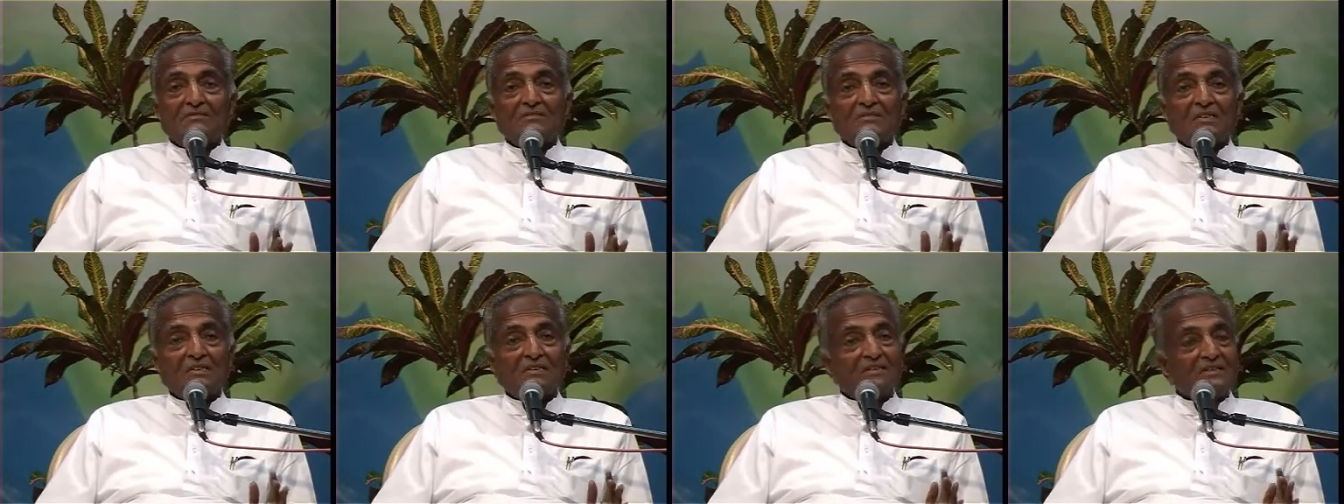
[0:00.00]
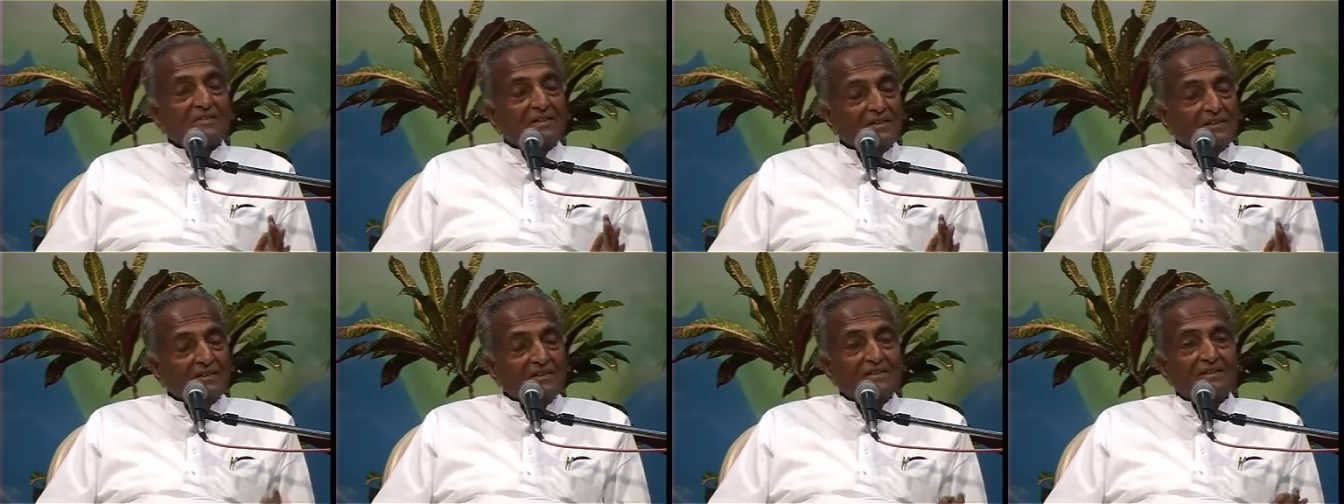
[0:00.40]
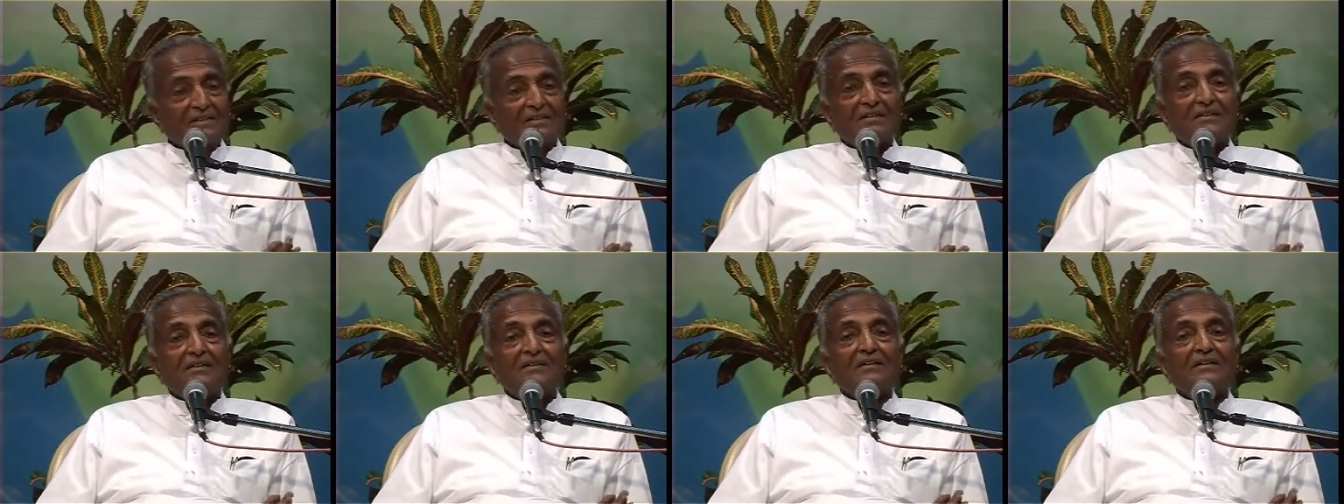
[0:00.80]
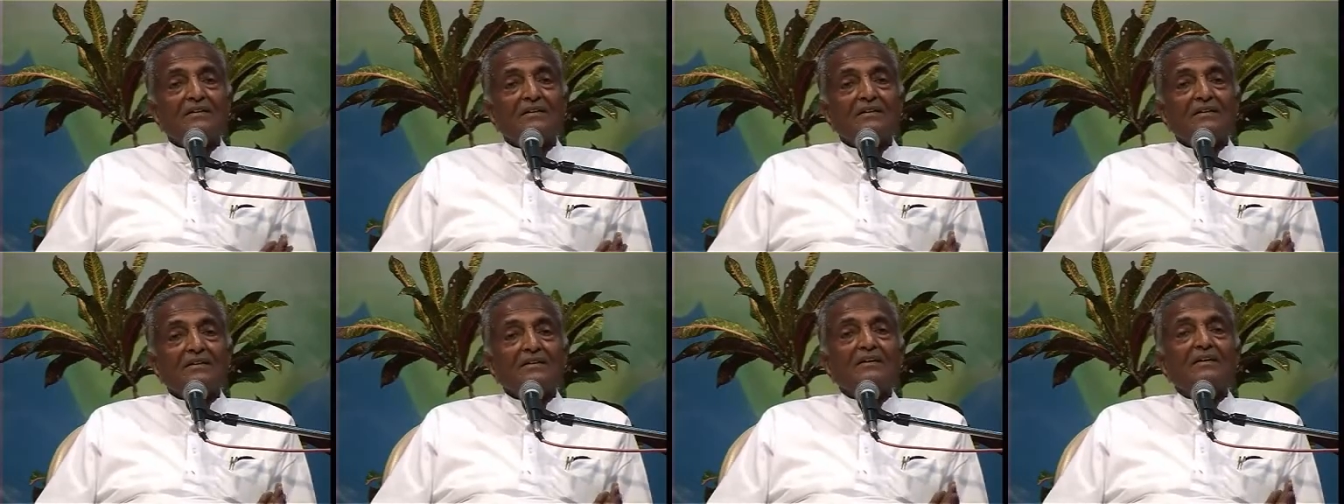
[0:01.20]
and said that
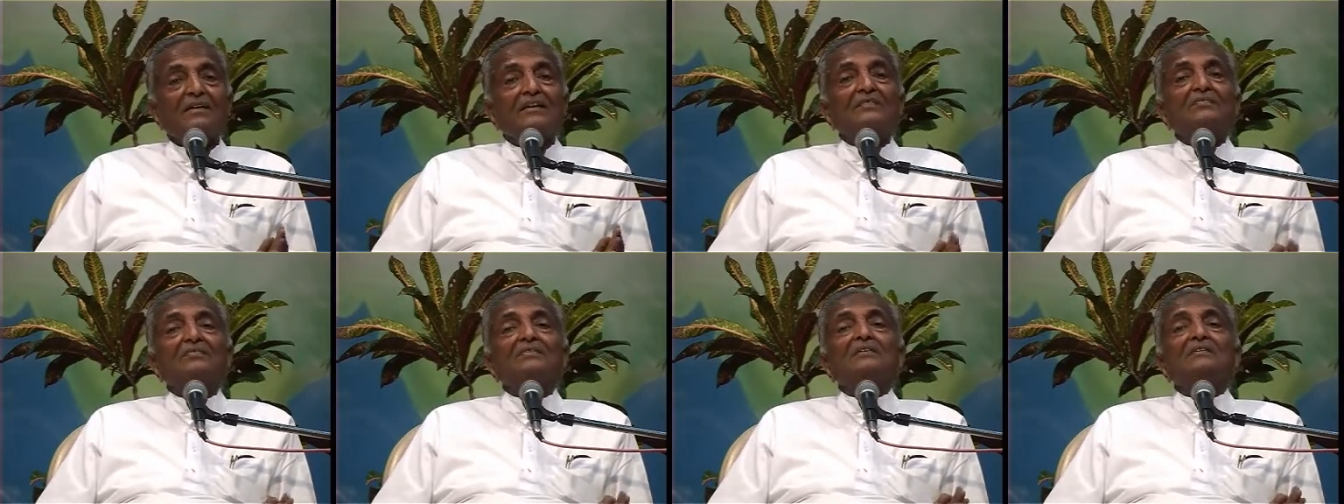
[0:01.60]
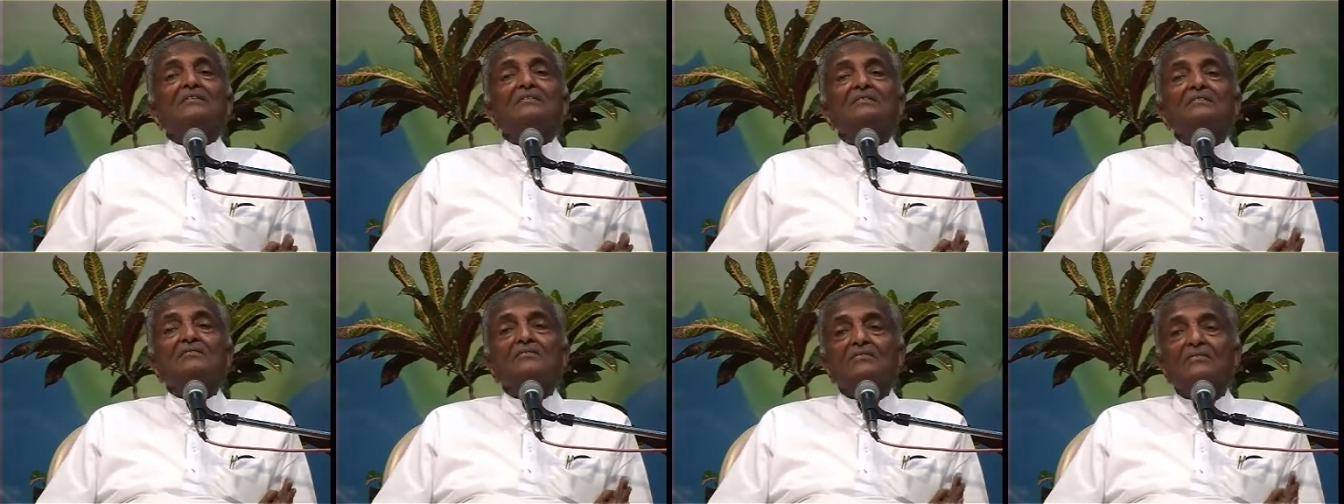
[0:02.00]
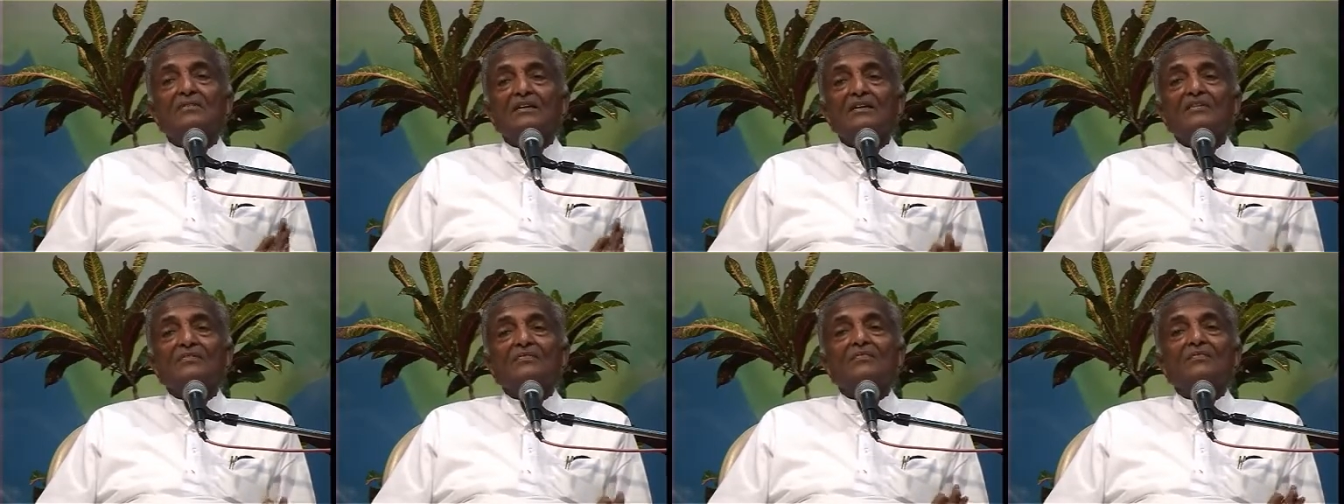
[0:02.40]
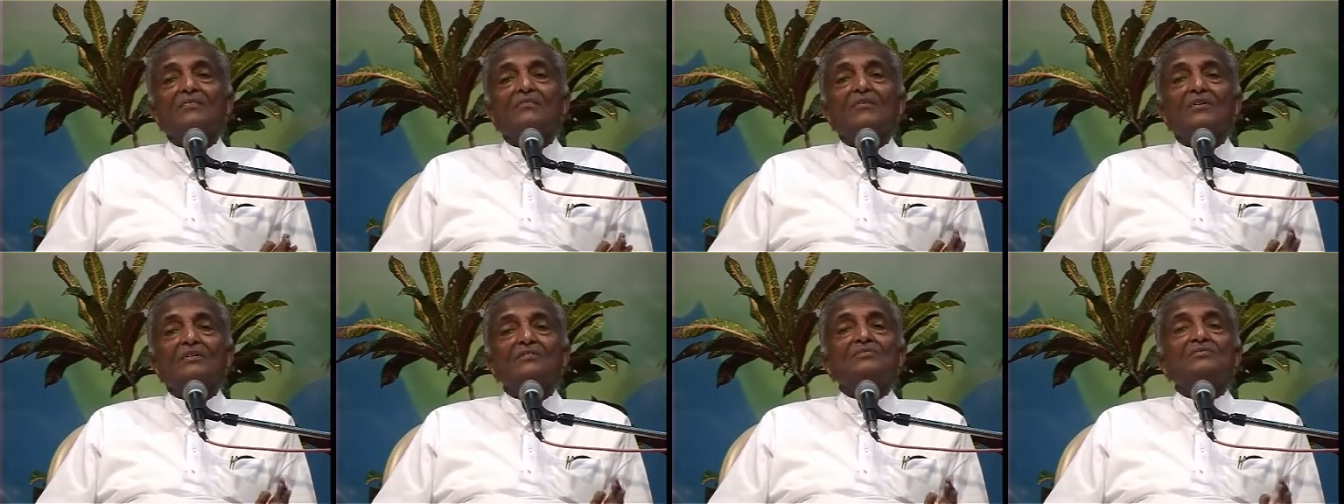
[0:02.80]
if this wife
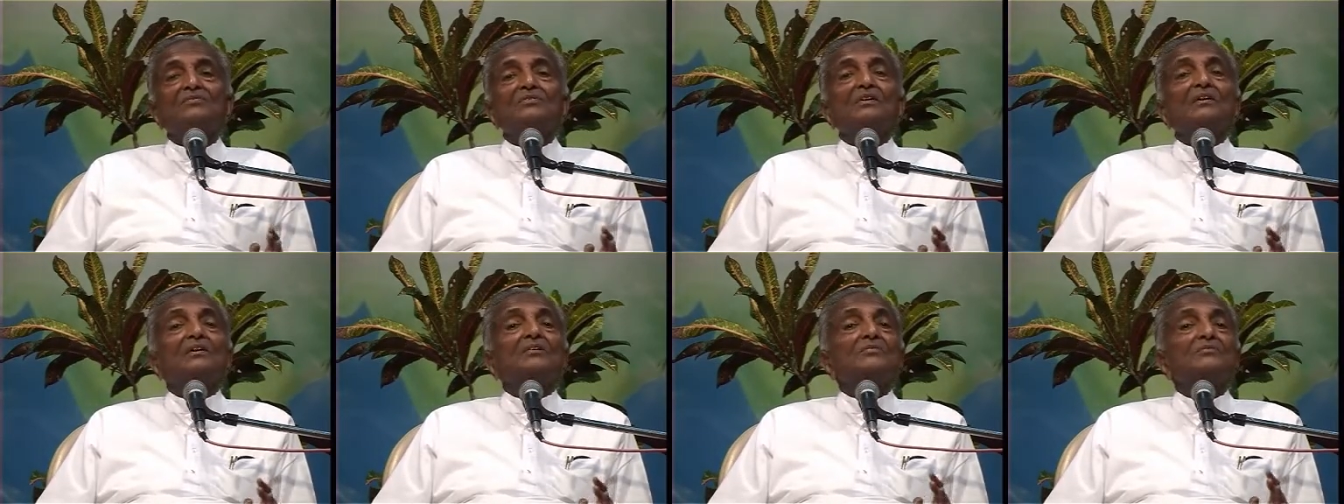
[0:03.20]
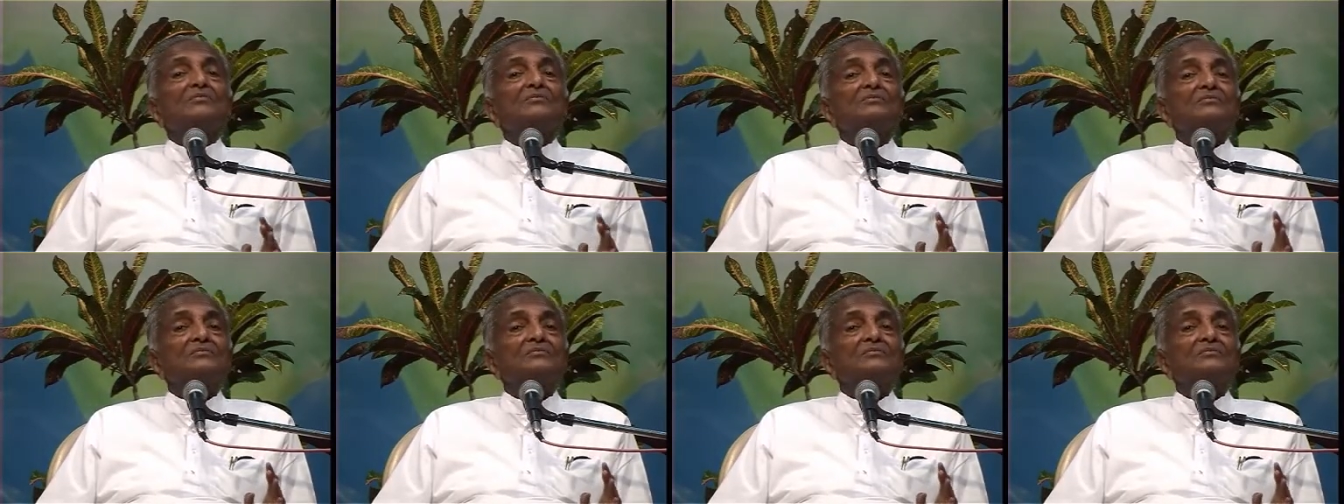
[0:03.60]
wants to have